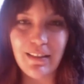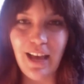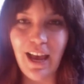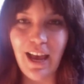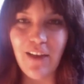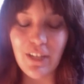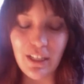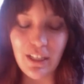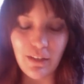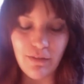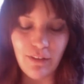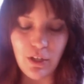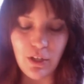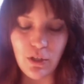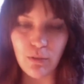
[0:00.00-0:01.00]
I really
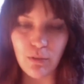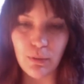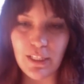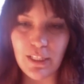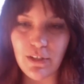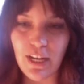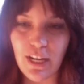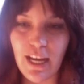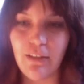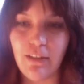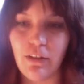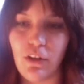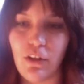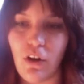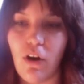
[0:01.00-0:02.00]
invite you to place your hand
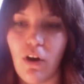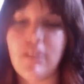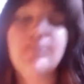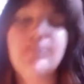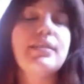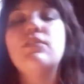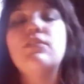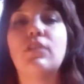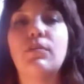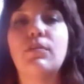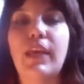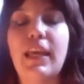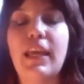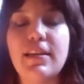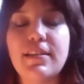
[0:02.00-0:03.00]
on your heart center
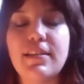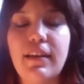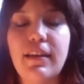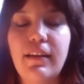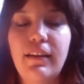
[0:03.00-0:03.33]
because